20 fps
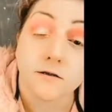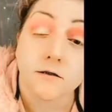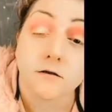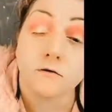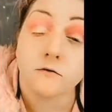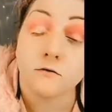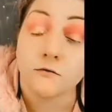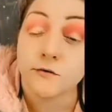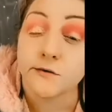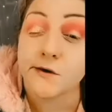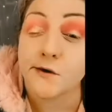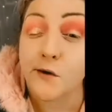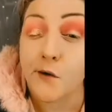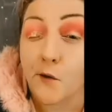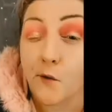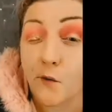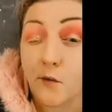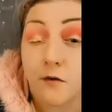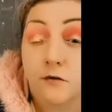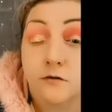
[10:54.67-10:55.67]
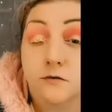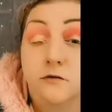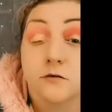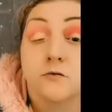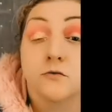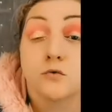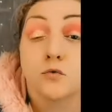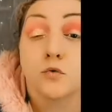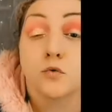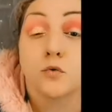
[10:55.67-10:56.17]
I don't know how
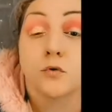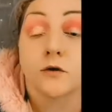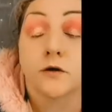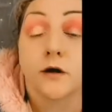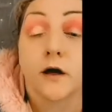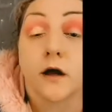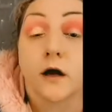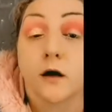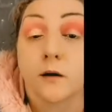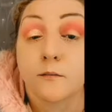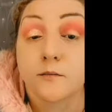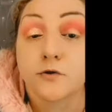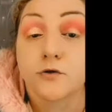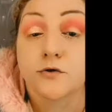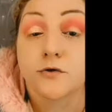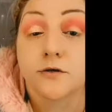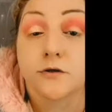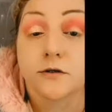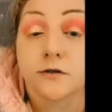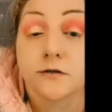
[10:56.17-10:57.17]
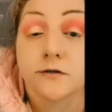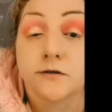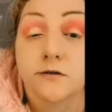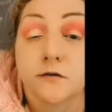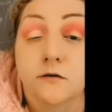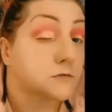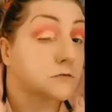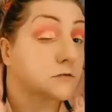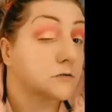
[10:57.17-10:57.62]
to capture these